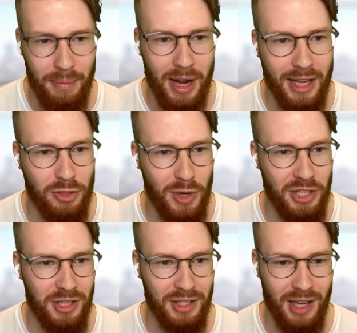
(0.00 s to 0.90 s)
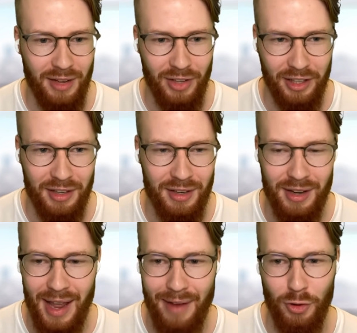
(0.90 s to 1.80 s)
And then my next question is kind of like
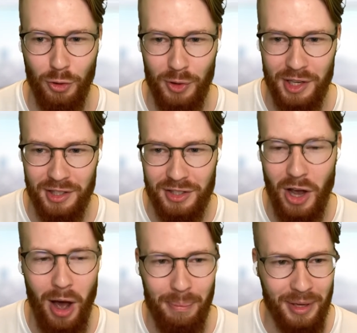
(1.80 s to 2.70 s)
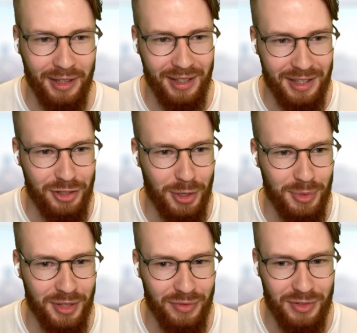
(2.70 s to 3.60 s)
an evergreen topic in
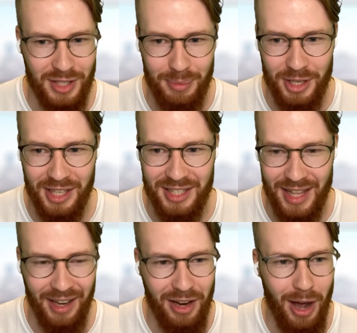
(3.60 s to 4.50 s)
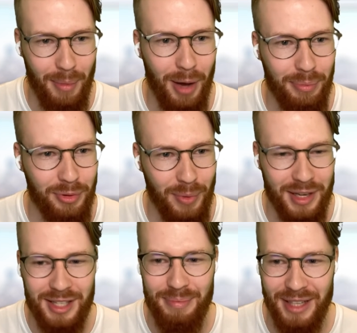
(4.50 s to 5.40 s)
terms of subjects that come up
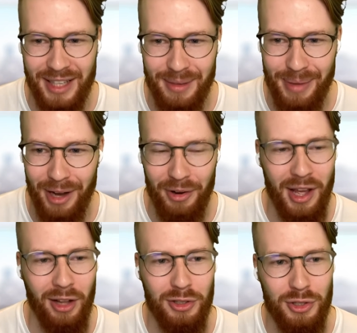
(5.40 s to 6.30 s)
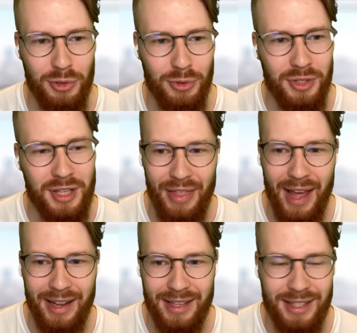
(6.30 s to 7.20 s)
when speaking about L2s, and
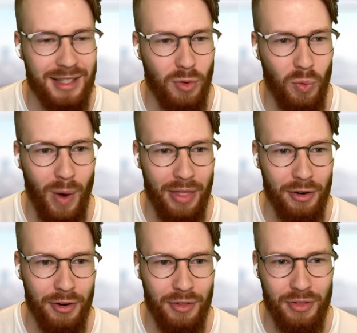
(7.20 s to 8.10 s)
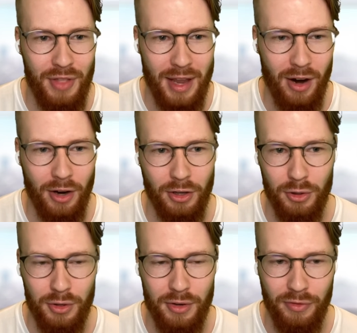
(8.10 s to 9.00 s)
that is whether they are
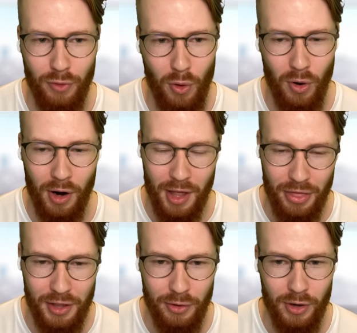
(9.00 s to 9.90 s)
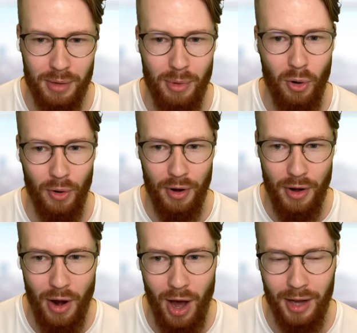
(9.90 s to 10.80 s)
good for Ethereum or
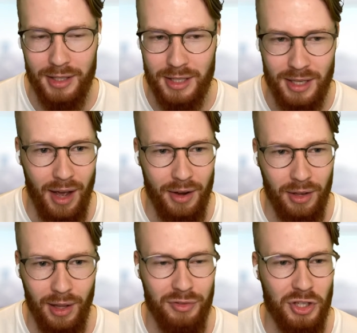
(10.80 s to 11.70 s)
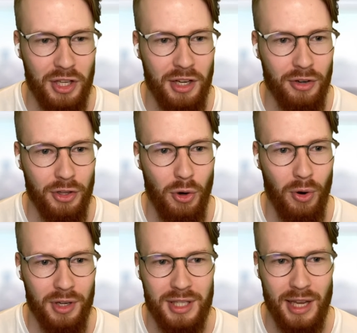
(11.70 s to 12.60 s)
not. I'd love to hear
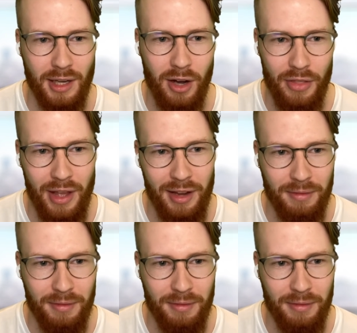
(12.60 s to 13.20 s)
your take on